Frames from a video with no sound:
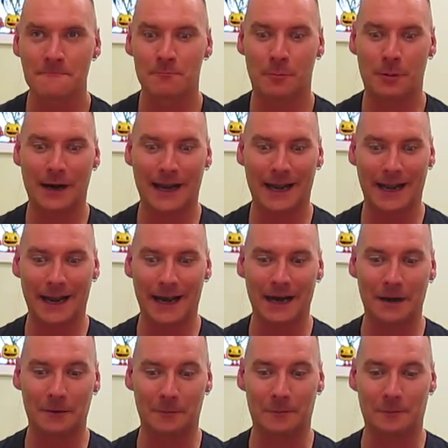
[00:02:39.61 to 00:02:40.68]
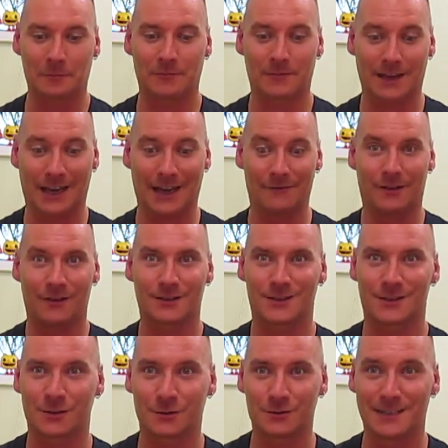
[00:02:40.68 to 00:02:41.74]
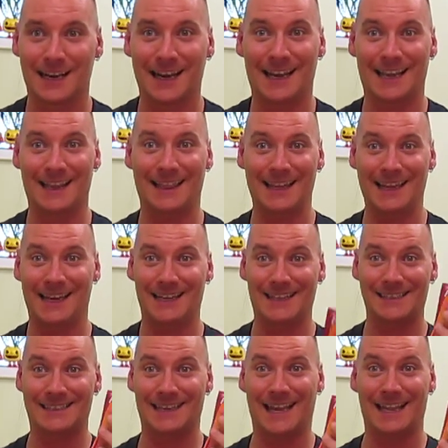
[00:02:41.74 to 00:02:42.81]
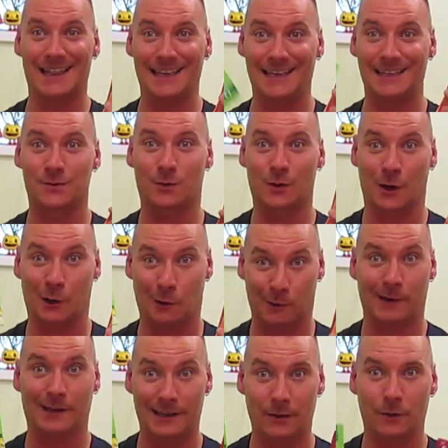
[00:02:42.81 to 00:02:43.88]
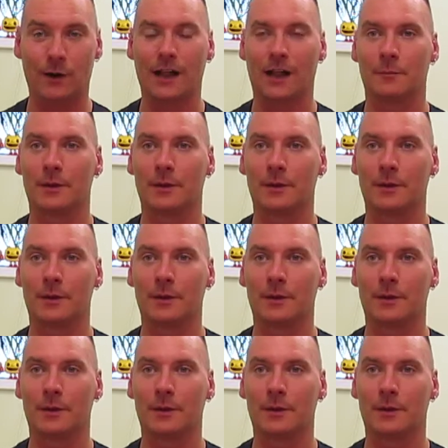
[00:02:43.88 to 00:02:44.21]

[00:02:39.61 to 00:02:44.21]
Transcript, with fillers: But, um, I've also taken these, and these work really well.